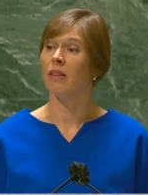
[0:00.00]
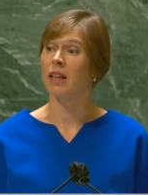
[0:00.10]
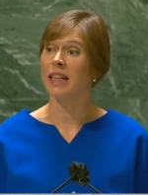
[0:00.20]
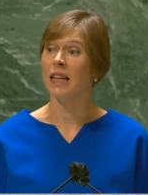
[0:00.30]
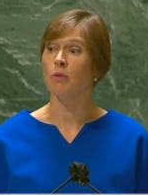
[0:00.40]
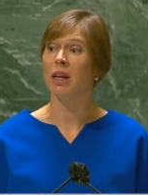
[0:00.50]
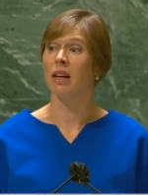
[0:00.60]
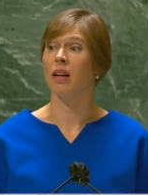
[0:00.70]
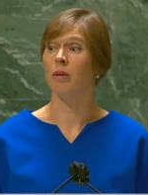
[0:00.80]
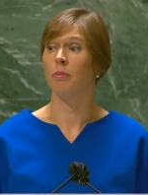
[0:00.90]
The day
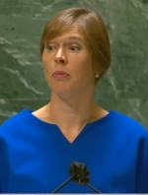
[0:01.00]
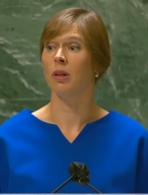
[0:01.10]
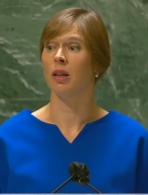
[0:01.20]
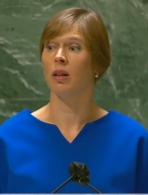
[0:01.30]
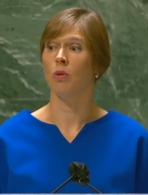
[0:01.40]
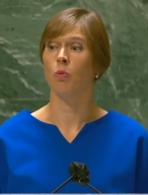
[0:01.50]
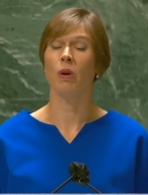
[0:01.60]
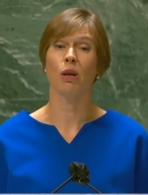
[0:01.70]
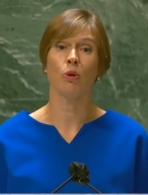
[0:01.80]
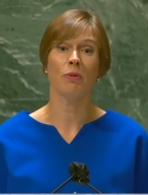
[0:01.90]
will come
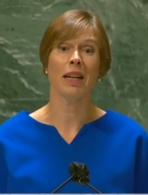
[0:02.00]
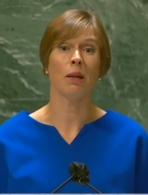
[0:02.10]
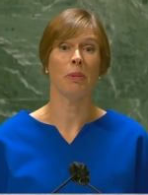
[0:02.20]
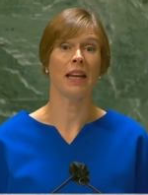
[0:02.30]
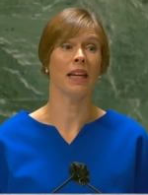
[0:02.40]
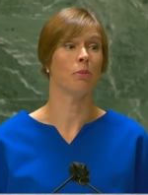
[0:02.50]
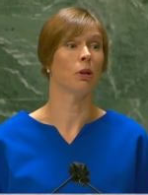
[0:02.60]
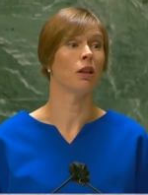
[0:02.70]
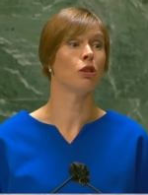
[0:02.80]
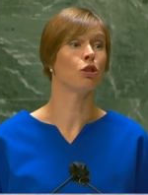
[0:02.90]
when we will be
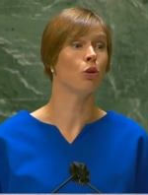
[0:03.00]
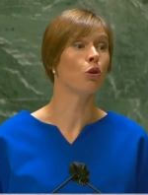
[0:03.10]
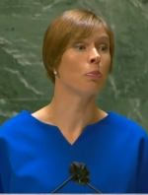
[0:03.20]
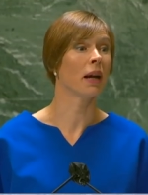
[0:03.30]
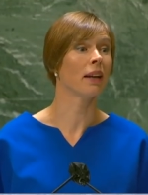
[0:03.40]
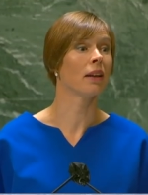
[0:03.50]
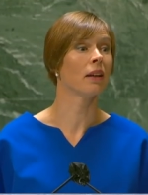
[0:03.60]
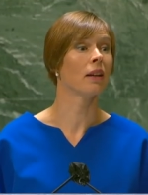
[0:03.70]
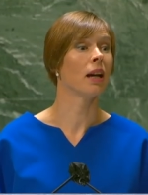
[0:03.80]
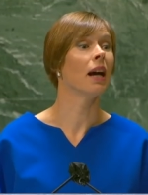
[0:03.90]
able to look back
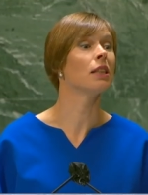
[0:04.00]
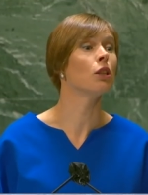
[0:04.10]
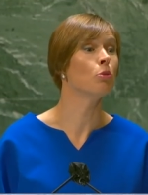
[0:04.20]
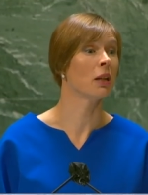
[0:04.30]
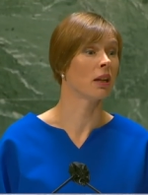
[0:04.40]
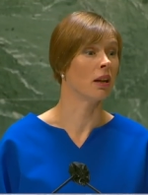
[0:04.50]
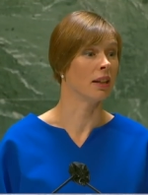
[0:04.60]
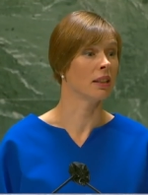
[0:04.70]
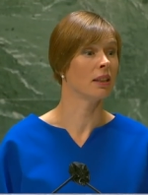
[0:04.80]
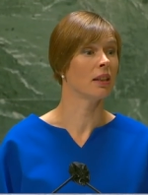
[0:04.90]
as
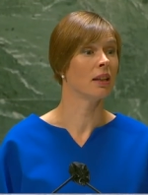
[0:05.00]
humankind